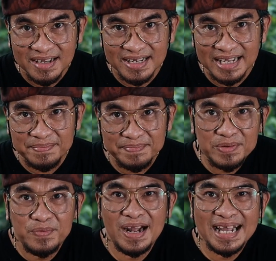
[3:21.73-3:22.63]
Okay,
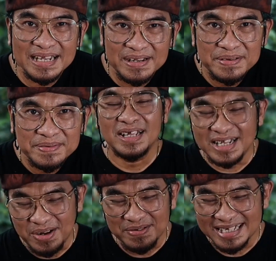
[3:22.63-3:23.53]
but why?
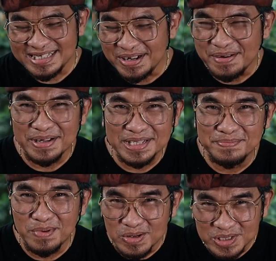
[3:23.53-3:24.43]
Now, let's talk about the
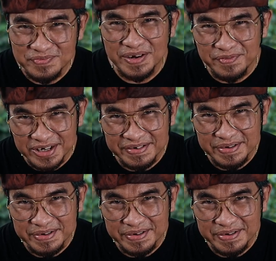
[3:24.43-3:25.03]
most favorite